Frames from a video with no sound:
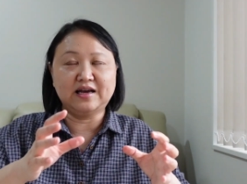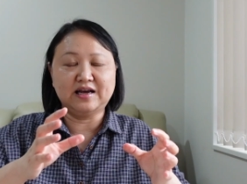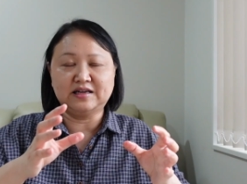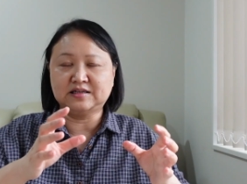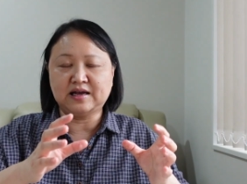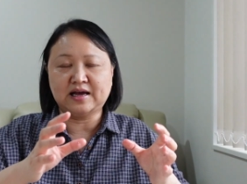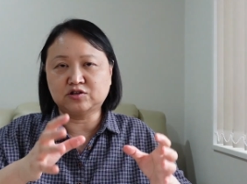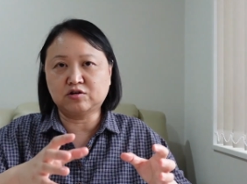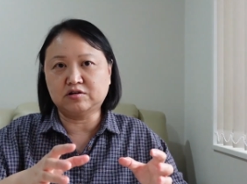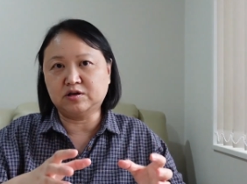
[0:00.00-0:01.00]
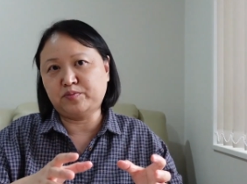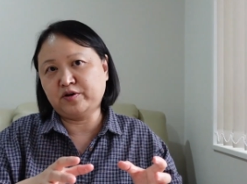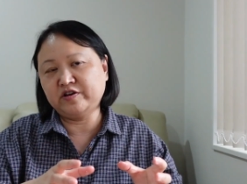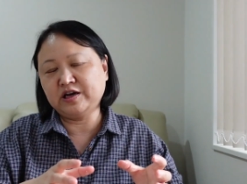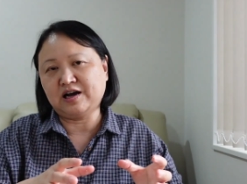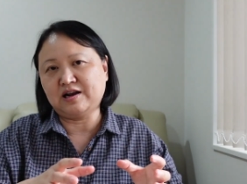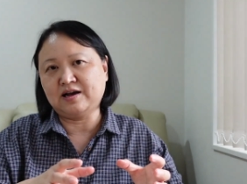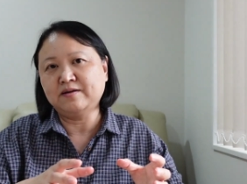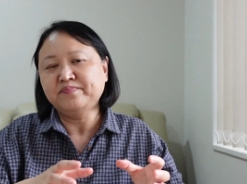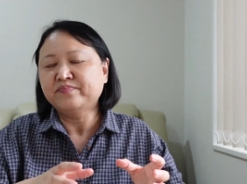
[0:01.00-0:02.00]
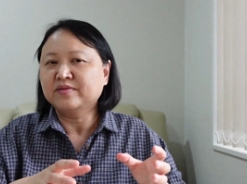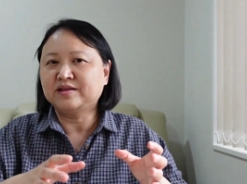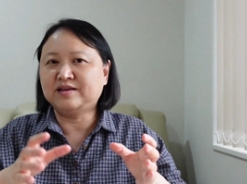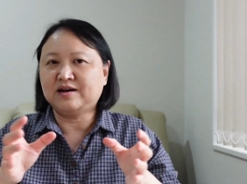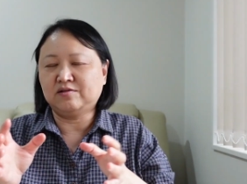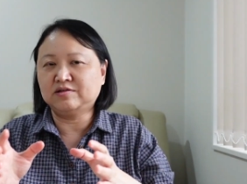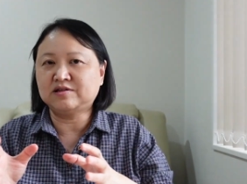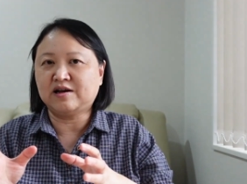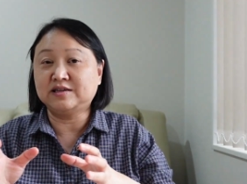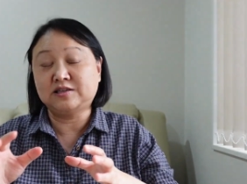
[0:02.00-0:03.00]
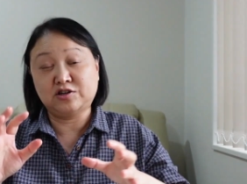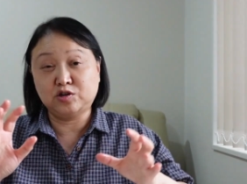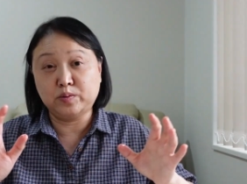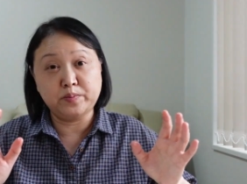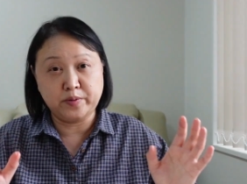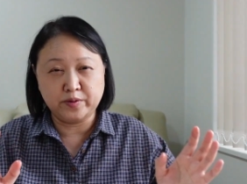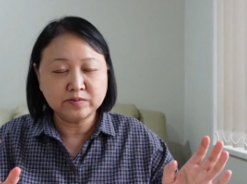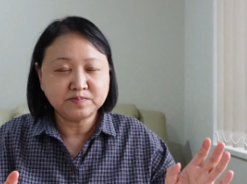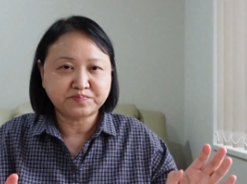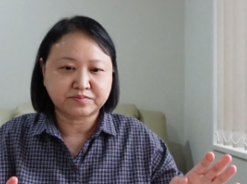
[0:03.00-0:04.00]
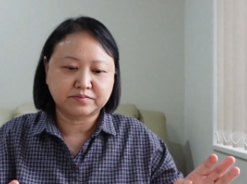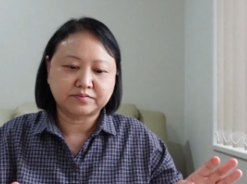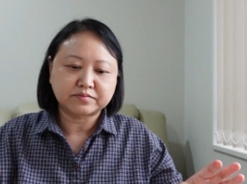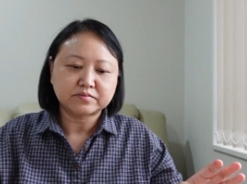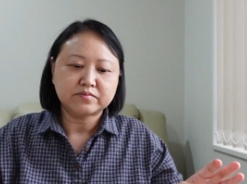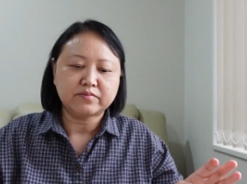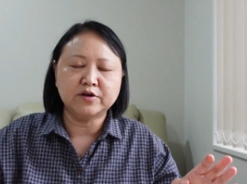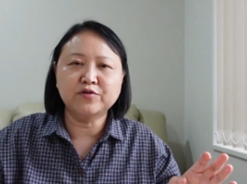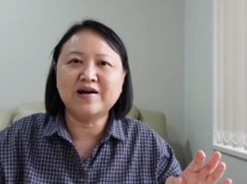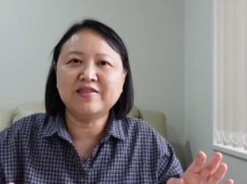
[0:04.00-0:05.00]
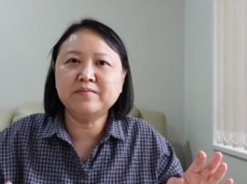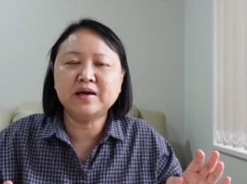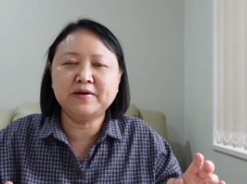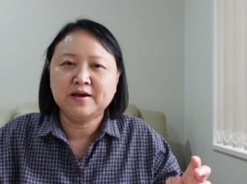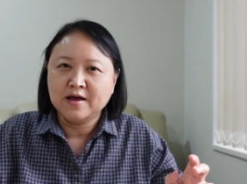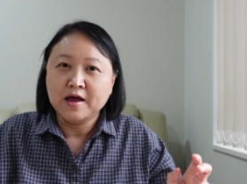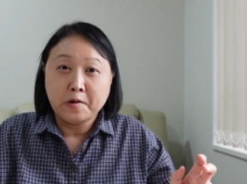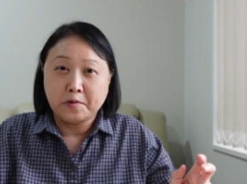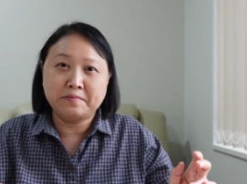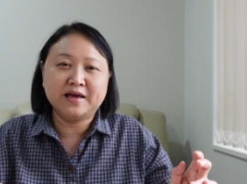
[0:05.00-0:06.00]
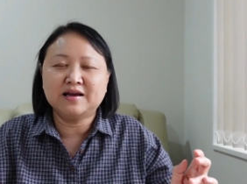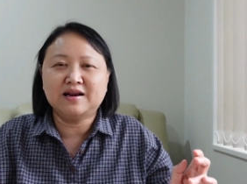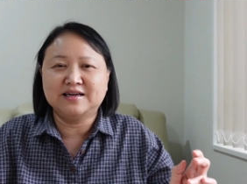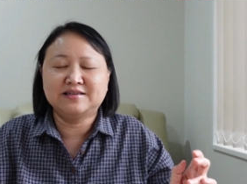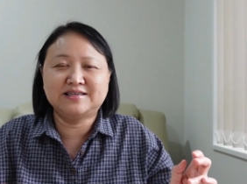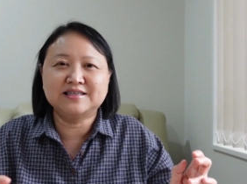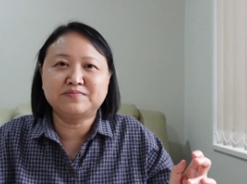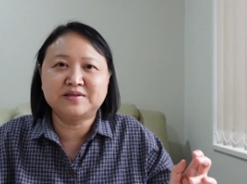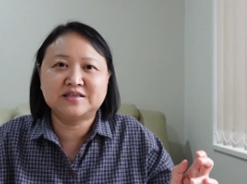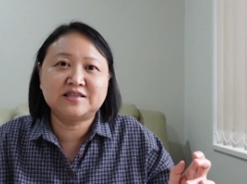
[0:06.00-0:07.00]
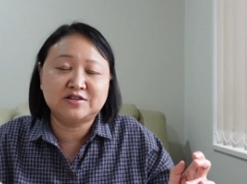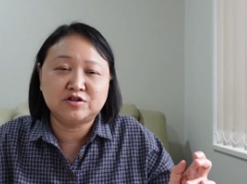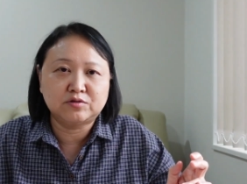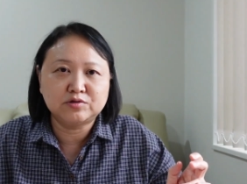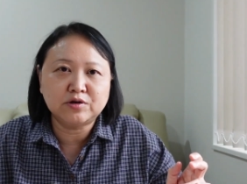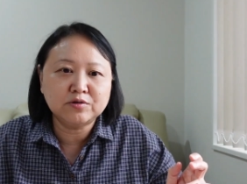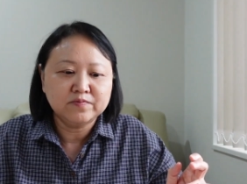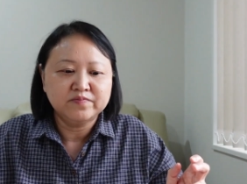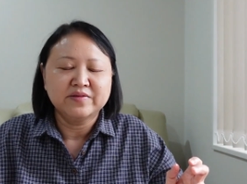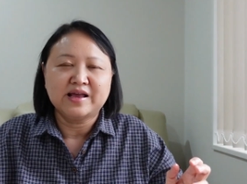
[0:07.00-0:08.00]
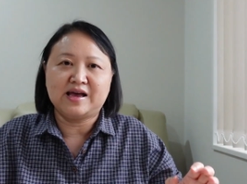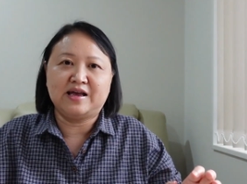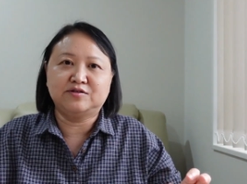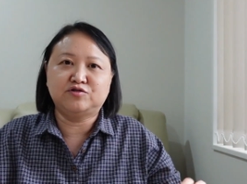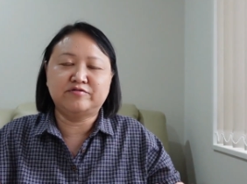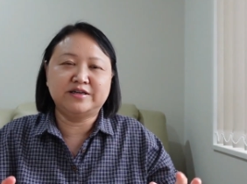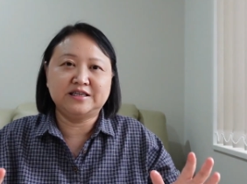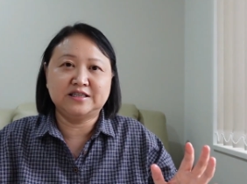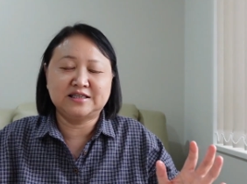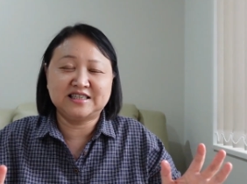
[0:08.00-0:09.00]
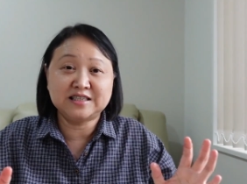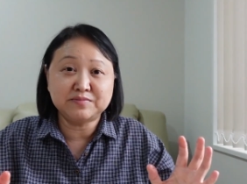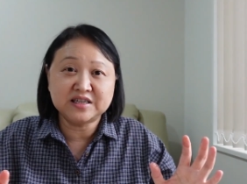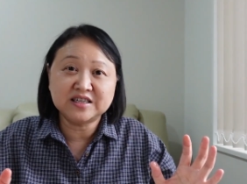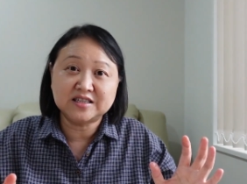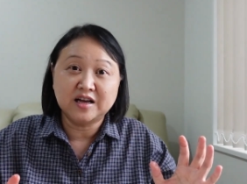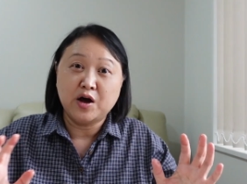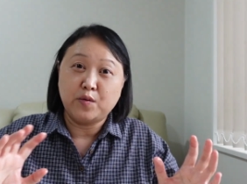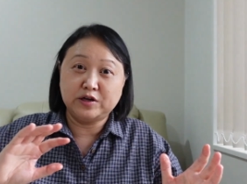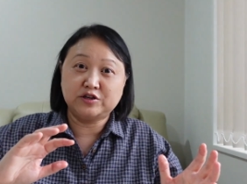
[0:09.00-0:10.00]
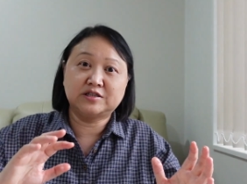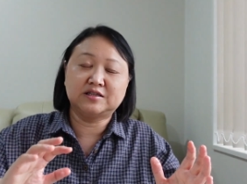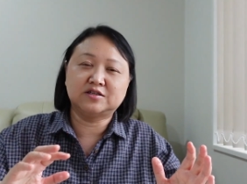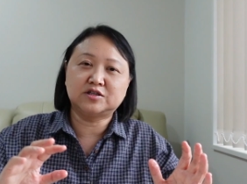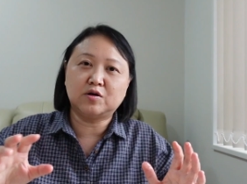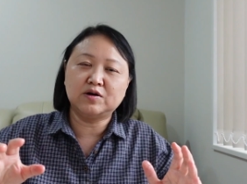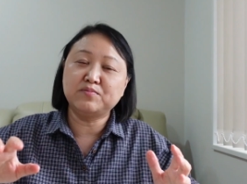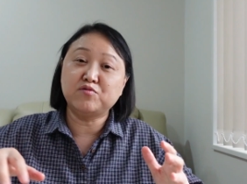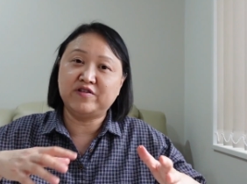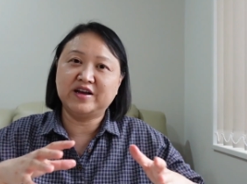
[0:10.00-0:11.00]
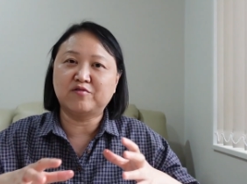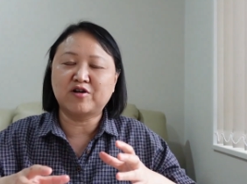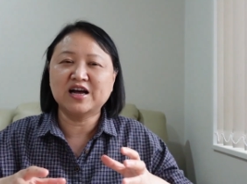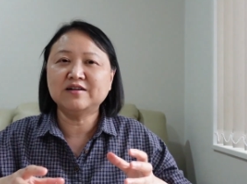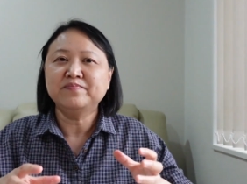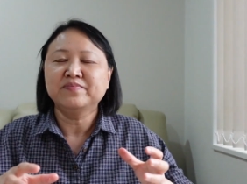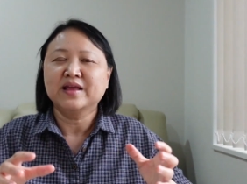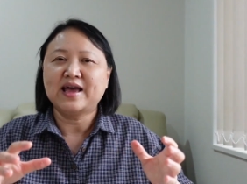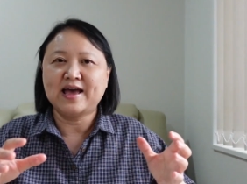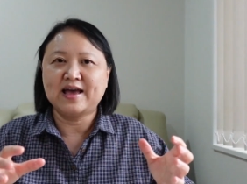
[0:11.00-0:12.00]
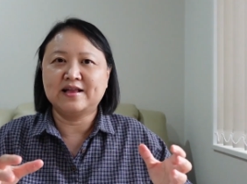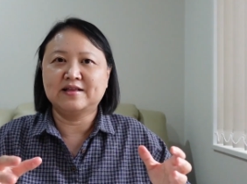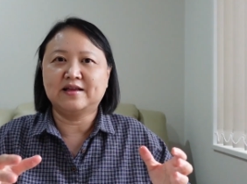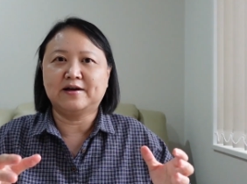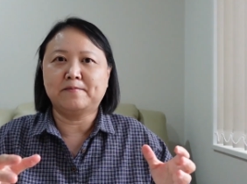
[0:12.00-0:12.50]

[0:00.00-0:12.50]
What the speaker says: has got the perfect color, the other side is a little bit burnt. So I think maybe we make it like 6 minutes in total, and during these 6 minutes we just slowly moving around and